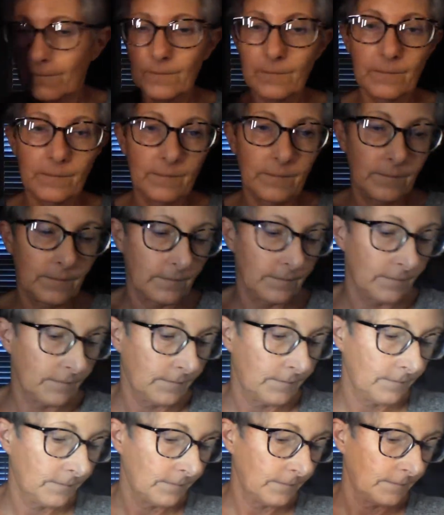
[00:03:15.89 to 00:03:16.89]

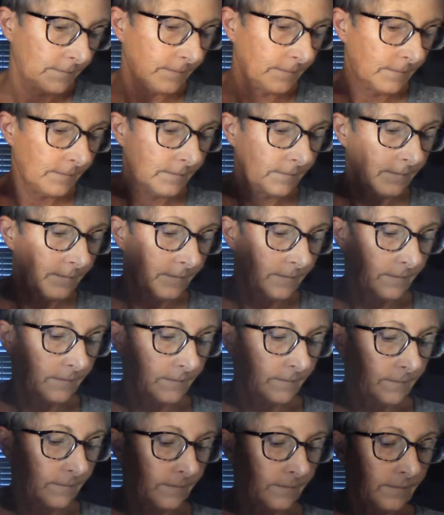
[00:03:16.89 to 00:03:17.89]

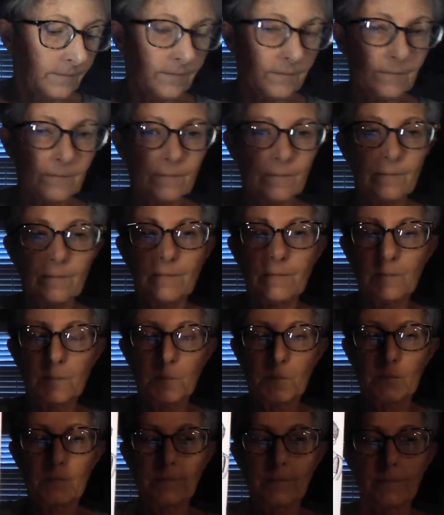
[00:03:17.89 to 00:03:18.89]
(silence)